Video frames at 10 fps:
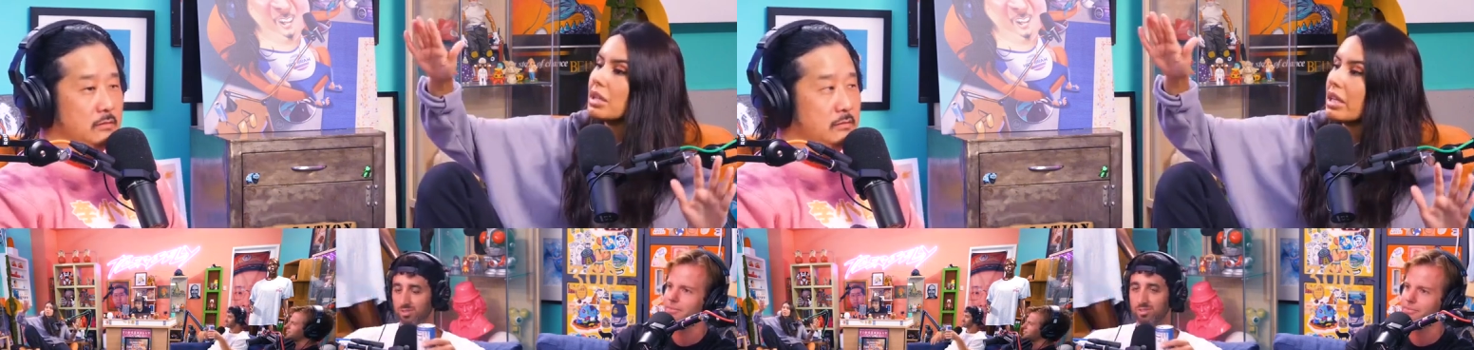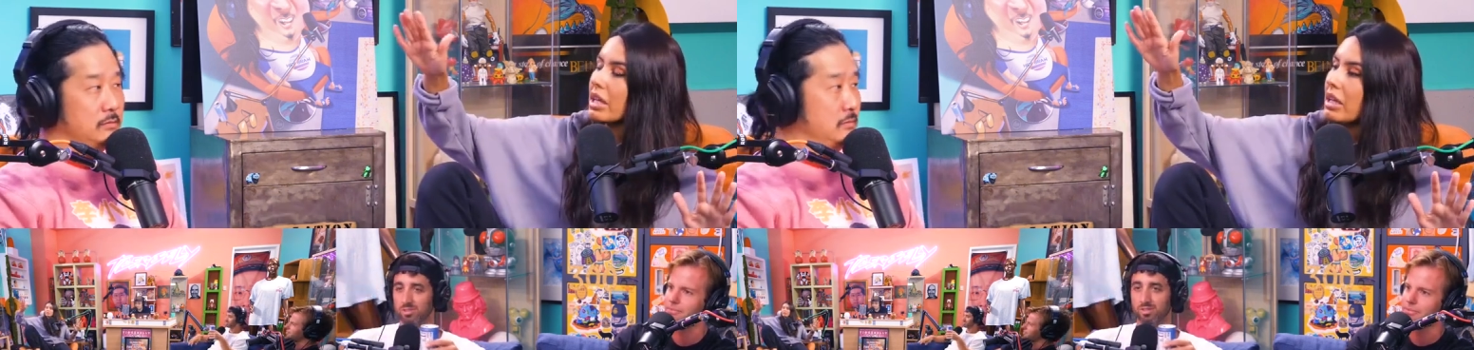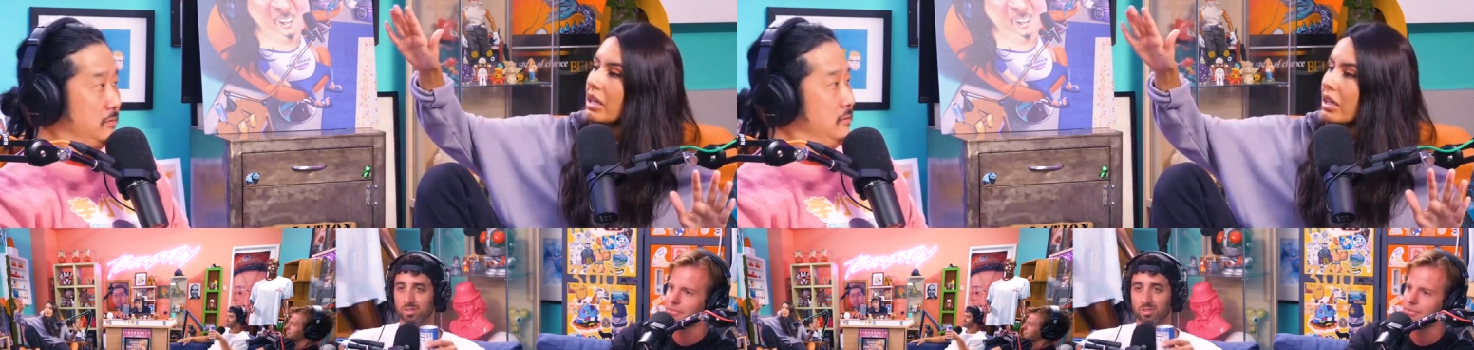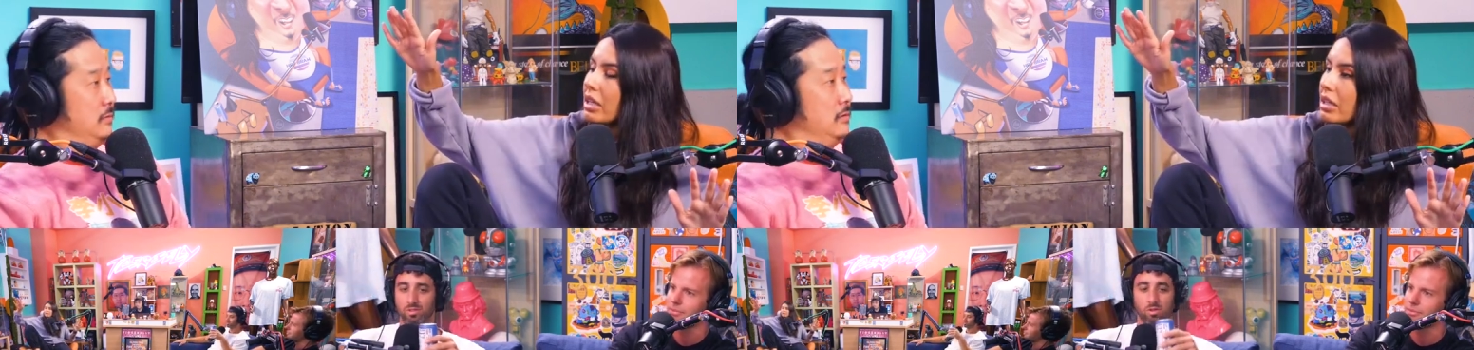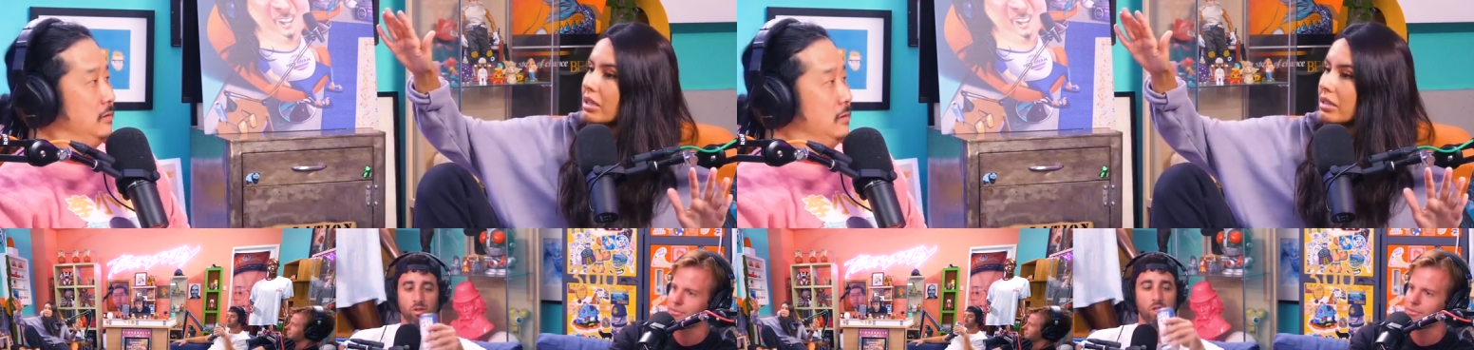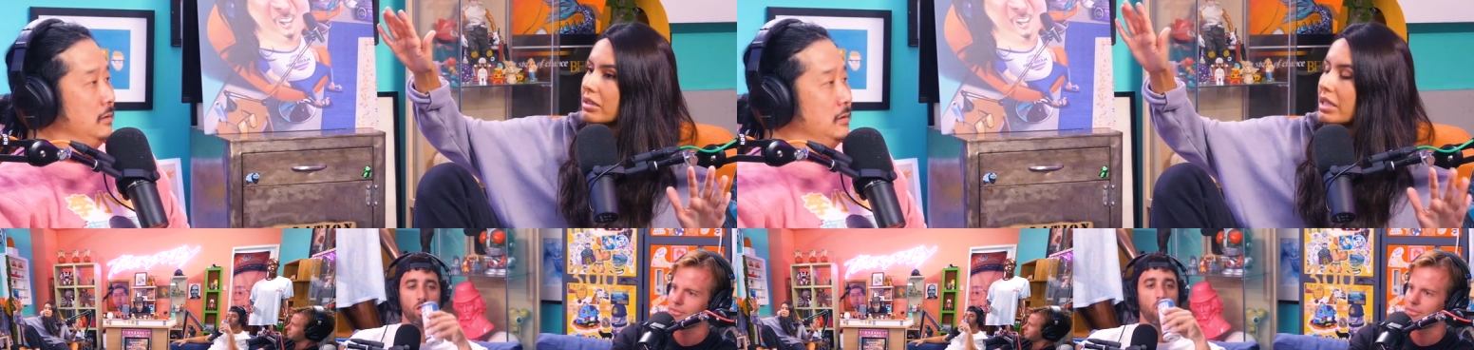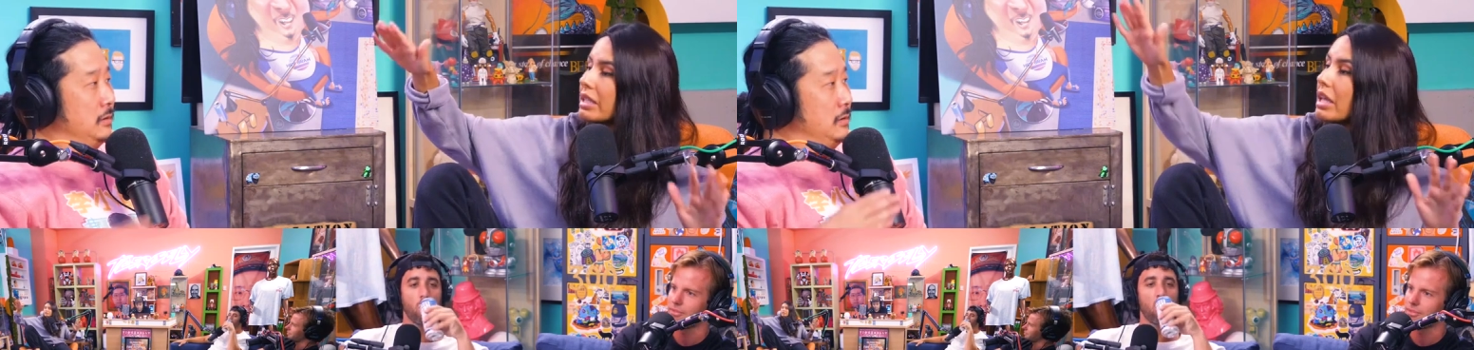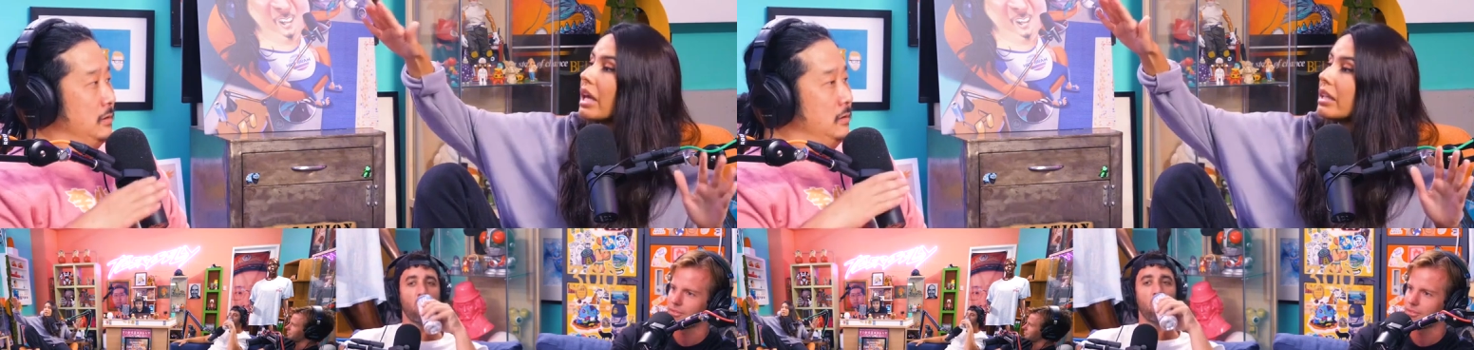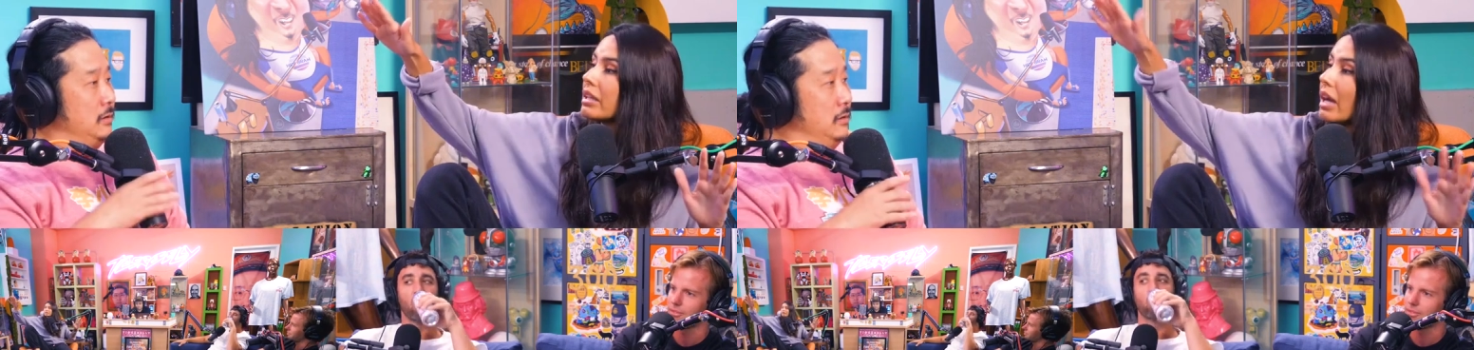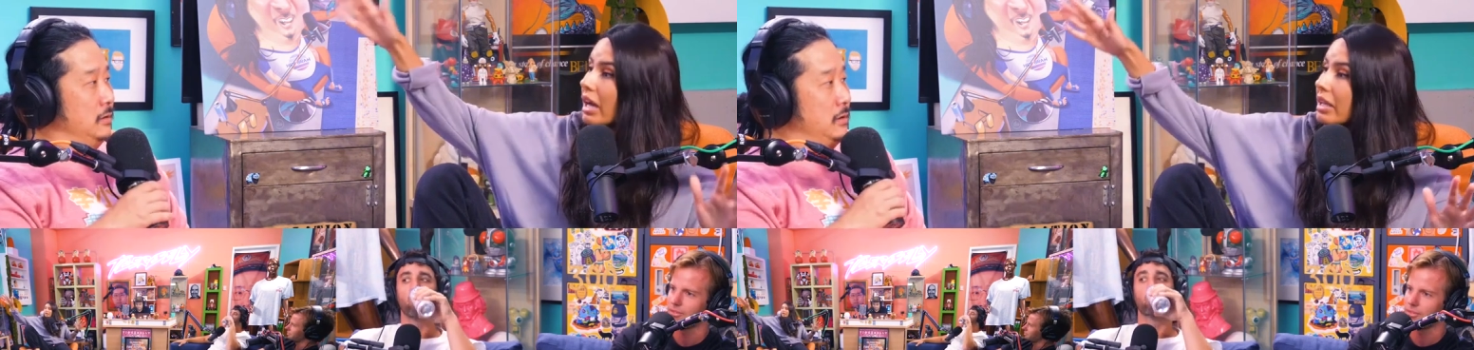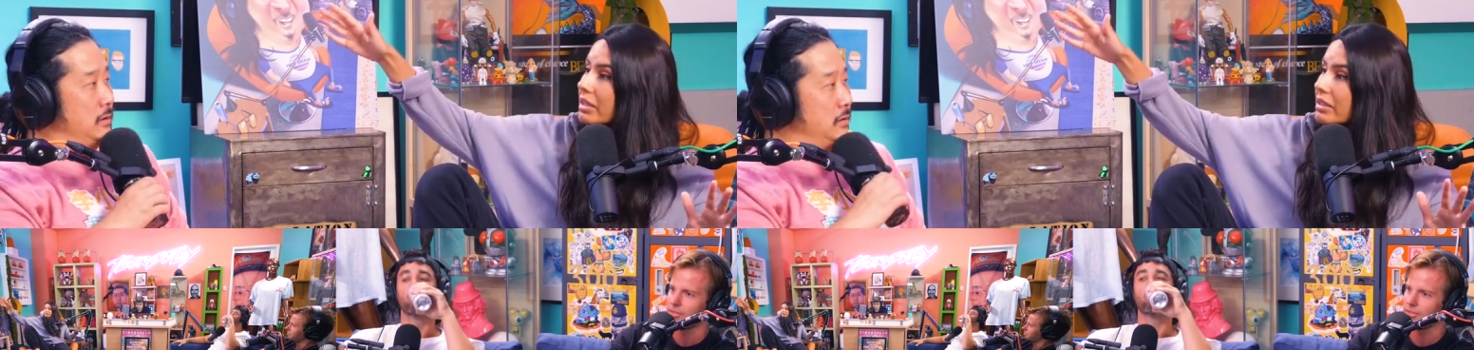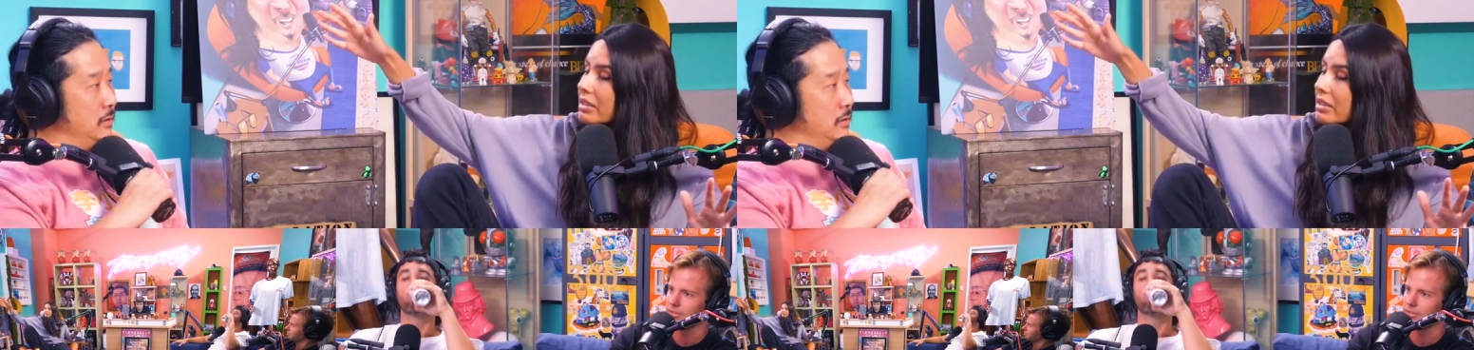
Speaker 1: like Thich Nhat Hanh.